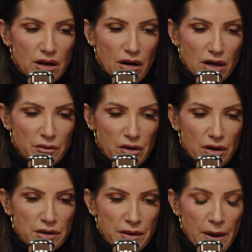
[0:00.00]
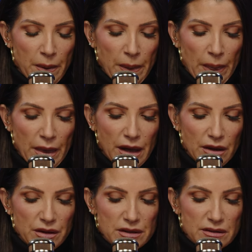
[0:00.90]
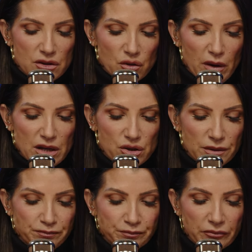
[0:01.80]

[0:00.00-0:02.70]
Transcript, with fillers: armorer in this situation.